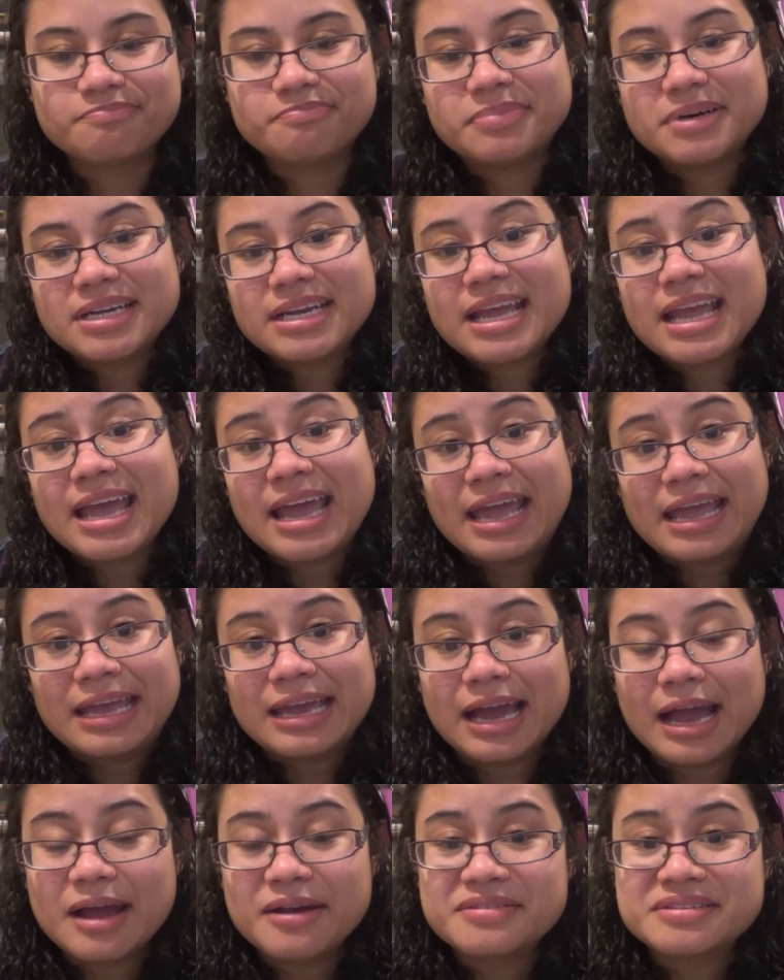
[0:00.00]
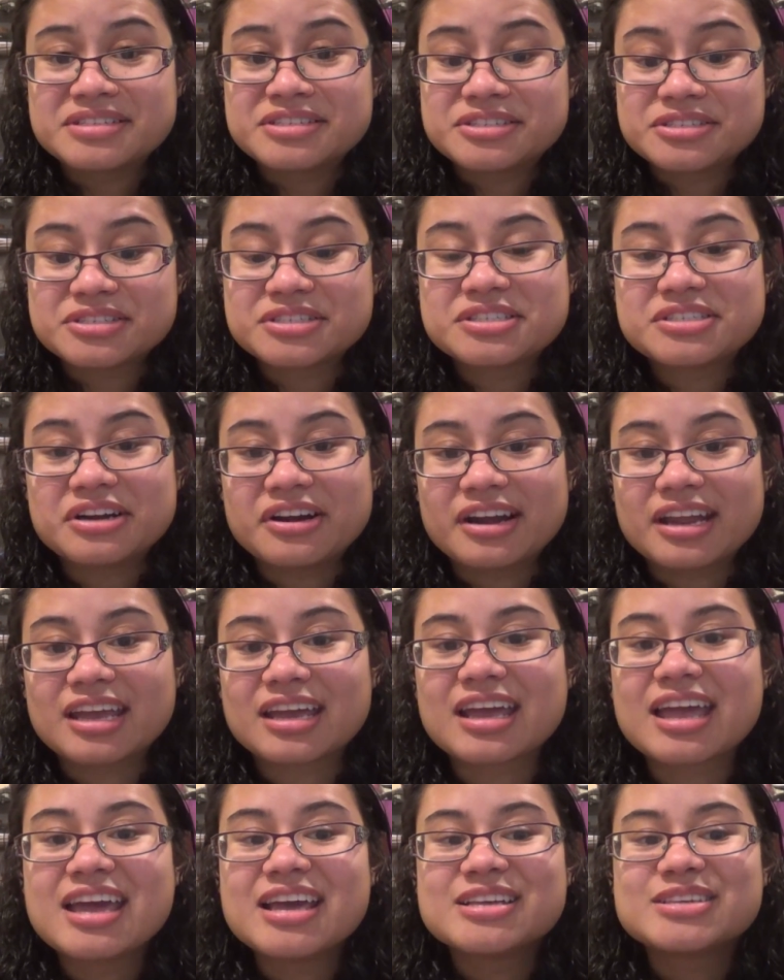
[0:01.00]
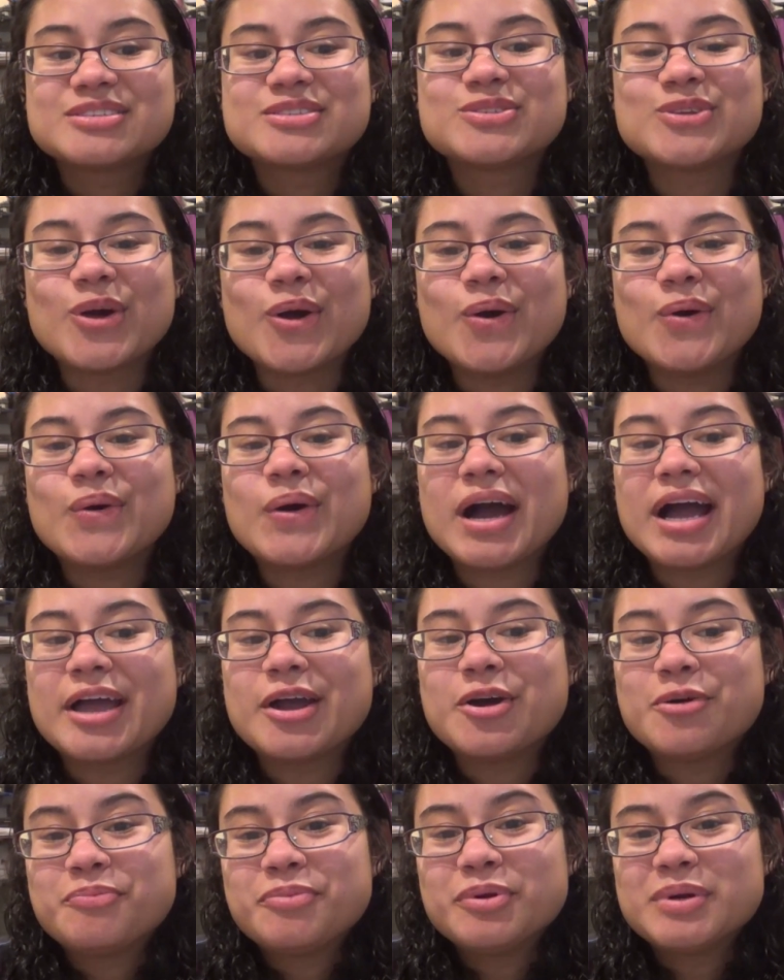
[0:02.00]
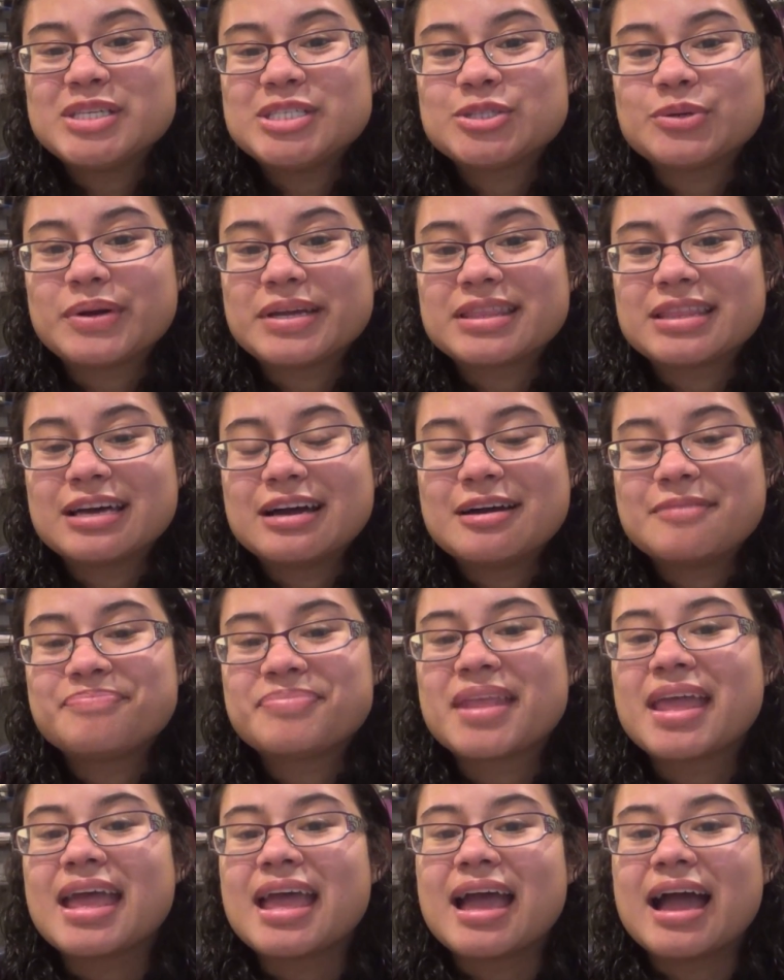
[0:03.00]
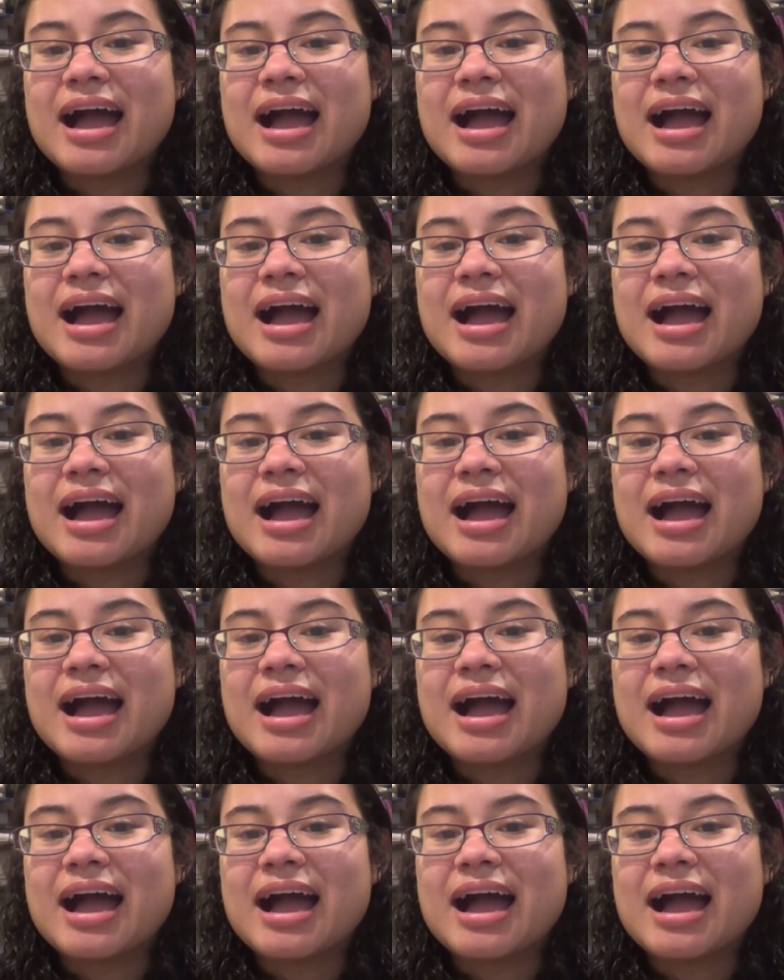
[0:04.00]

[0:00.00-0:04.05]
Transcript: But hey, I was just starting. So I hope you enjoyed them.